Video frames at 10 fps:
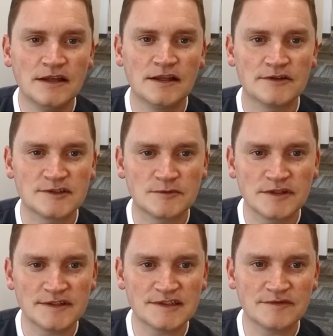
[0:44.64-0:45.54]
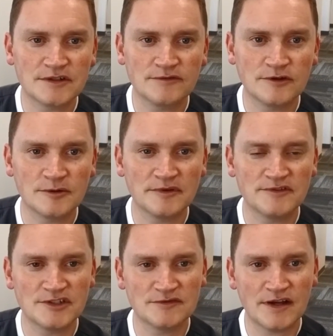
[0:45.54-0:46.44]
And there's a really severe form of
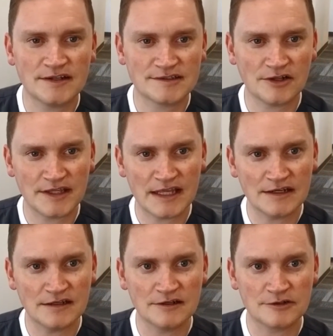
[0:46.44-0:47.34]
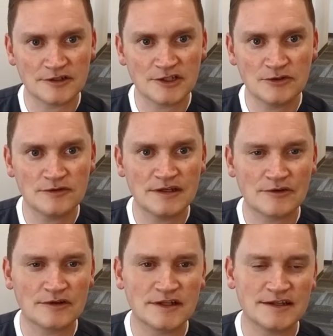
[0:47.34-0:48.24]
gingivitis called ANUG, or acute
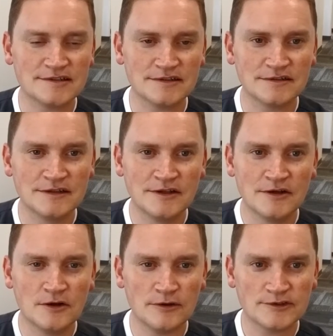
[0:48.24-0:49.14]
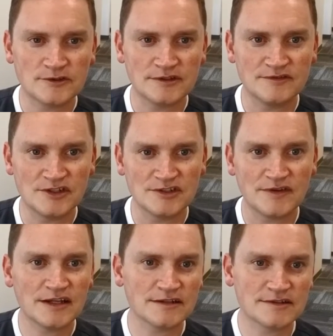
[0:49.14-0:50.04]
necrotizing ulcerative
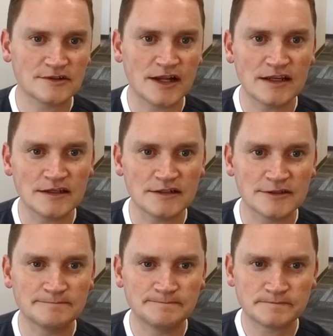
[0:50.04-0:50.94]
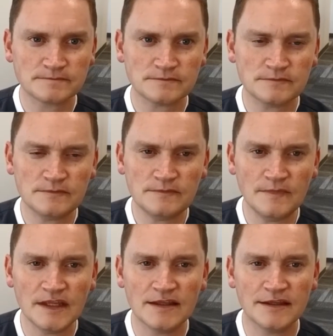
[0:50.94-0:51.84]
gingivitis, or ANUG.
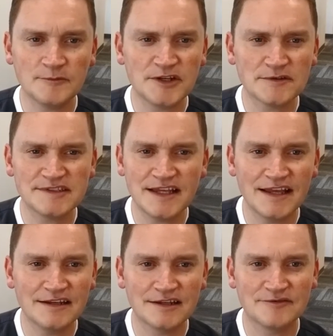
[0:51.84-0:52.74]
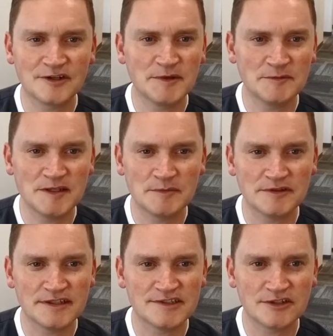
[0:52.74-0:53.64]
And we don't see ANUG in very many
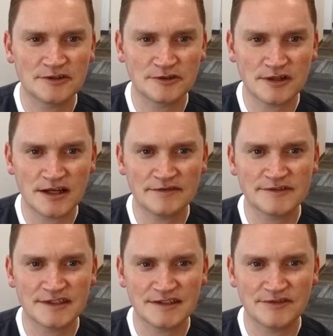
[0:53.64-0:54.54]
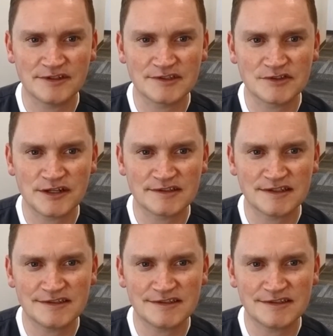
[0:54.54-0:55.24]
people unless you're under a lot of significant stress.